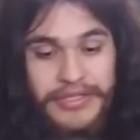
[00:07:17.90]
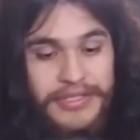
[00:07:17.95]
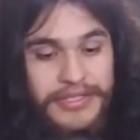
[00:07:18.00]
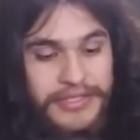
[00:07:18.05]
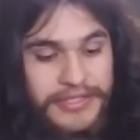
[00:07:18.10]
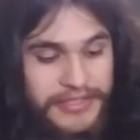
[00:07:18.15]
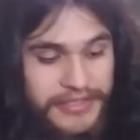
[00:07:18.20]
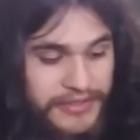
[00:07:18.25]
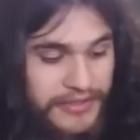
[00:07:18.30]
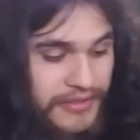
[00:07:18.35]
this
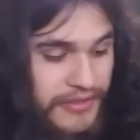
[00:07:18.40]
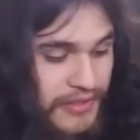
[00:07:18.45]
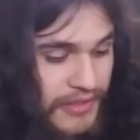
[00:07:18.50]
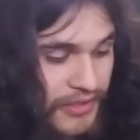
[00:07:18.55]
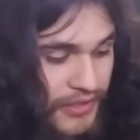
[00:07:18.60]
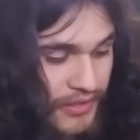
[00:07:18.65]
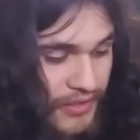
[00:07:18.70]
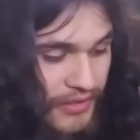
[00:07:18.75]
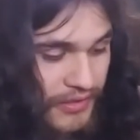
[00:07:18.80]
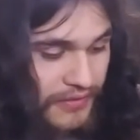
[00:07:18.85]
is just
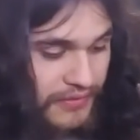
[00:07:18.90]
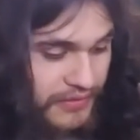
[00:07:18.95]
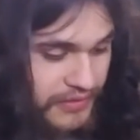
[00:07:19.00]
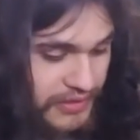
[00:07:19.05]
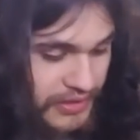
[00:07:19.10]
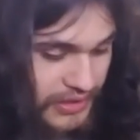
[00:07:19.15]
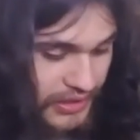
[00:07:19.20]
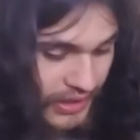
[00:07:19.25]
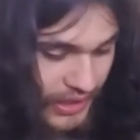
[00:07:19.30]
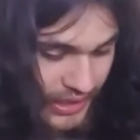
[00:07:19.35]
the
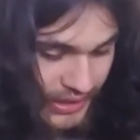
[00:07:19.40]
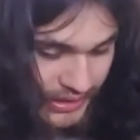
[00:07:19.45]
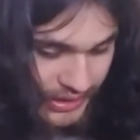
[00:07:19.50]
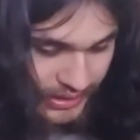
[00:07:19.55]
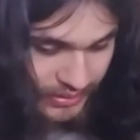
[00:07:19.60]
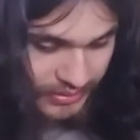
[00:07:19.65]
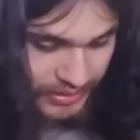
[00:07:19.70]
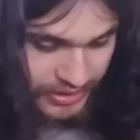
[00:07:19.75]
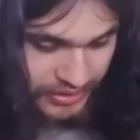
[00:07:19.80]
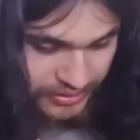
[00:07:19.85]
first and
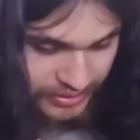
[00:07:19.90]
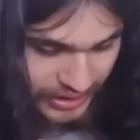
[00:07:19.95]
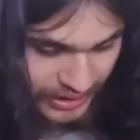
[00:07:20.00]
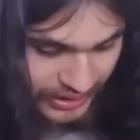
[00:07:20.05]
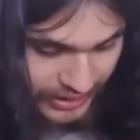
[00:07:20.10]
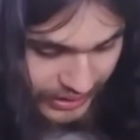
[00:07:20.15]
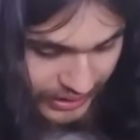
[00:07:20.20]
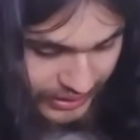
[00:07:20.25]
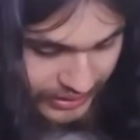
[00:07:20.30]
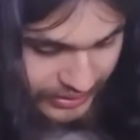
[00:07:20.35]
last image.
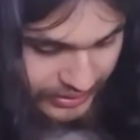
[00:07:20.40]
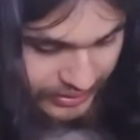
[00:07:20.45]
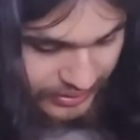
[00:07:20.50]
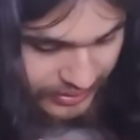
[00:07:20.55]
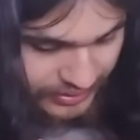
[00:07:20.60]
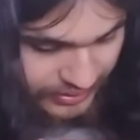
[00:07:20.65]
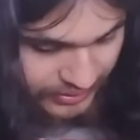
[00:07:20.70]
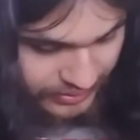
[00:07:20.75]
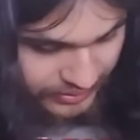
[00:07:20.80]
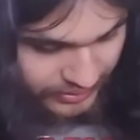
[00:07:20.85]
Great things
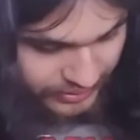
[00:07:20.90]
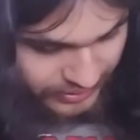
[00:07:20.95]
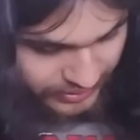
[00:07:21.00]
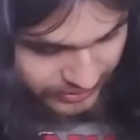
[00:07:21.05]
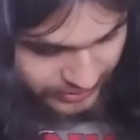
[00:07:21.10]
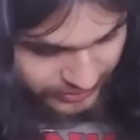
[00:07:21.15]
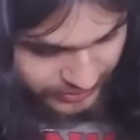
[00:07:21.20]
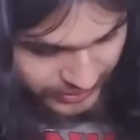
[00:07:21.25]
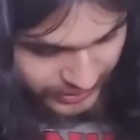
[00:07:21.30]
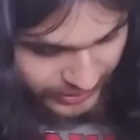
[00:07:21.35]
to look,
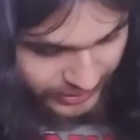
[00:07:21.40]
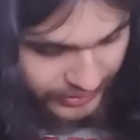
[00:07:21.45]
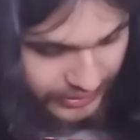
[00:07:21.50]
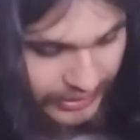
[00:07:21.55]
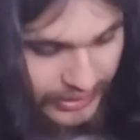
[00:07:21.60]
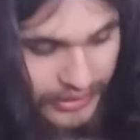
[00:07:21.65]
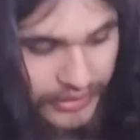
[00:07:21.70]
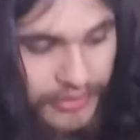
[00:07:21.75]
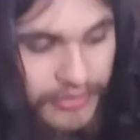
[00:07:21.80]
so yeah.